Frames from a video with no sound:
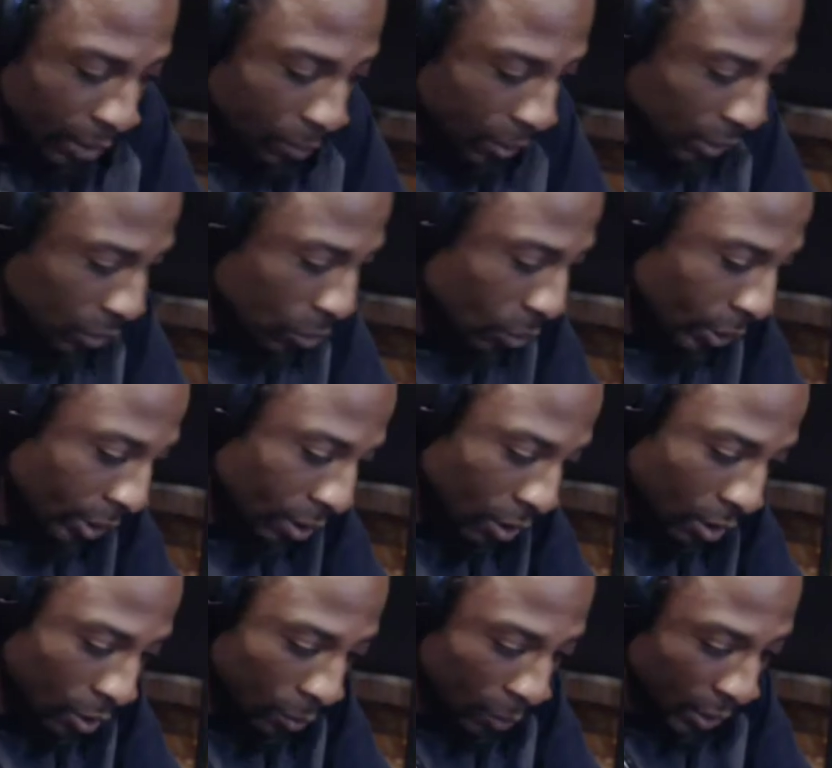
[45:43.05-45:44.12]
what's going
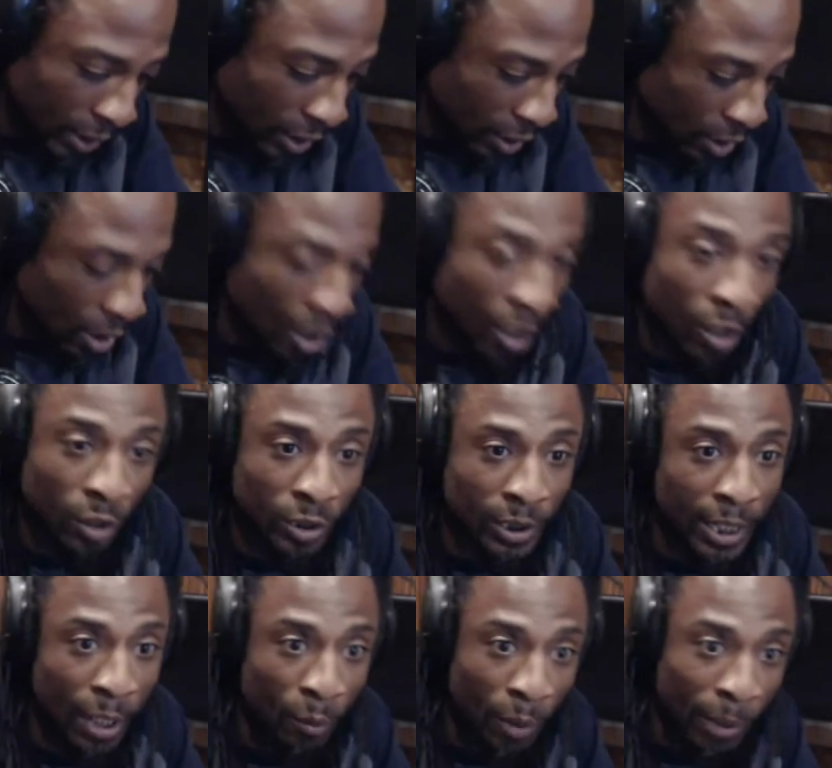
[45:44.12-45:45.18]
on with the laws
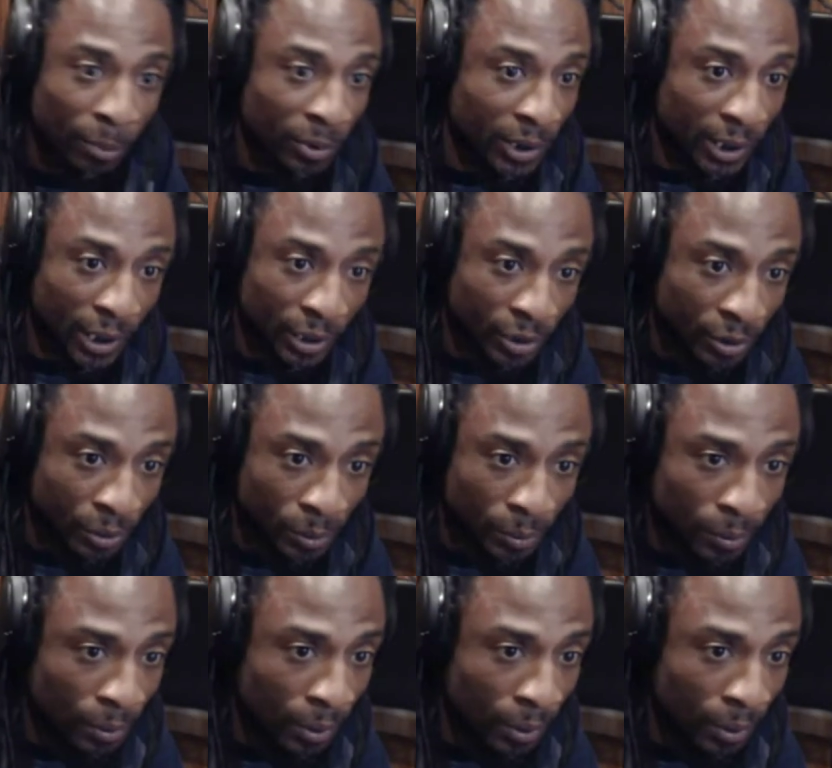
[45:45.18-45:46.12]
that represent you,